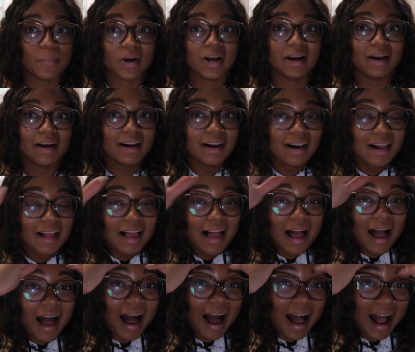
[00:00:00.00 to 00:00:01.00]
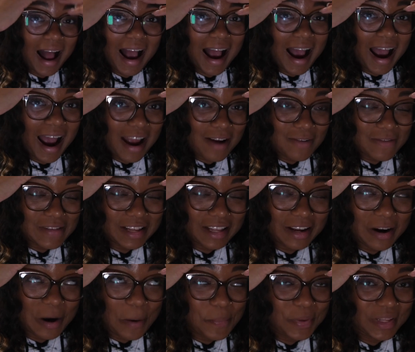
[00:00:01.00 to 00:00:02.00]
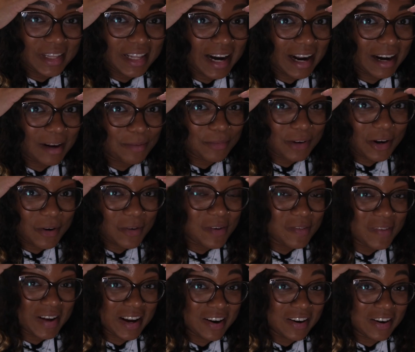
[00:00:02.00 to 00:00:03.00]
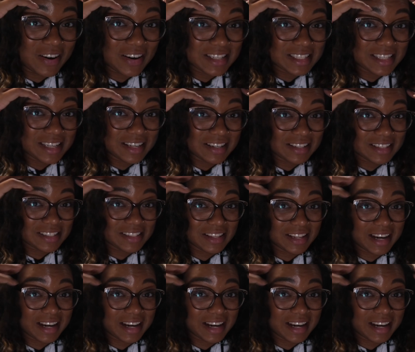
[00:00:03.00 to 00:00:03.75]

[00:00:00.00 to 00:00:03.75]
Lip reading: But I'm really hoping that I can bring one of my cars here so